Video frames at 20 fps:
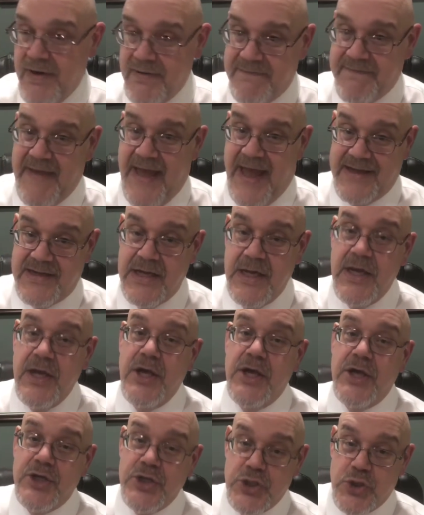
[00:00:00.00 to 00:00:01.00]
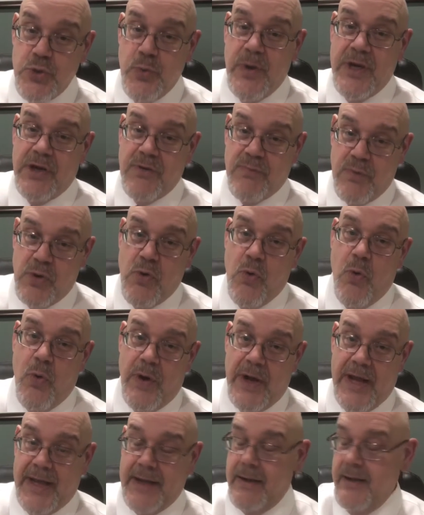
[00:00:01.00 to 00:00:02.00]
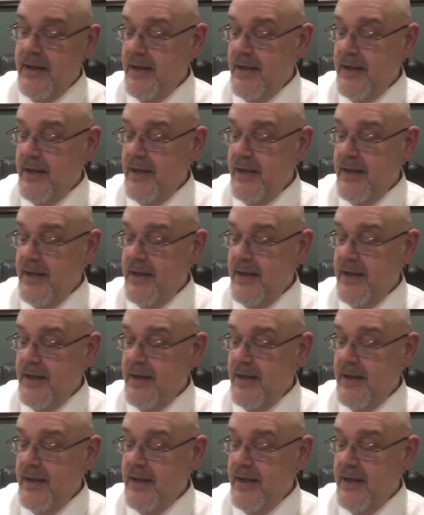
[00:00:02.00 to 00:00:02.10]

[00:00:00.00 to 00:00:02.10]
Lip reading: in fact, doing a recording.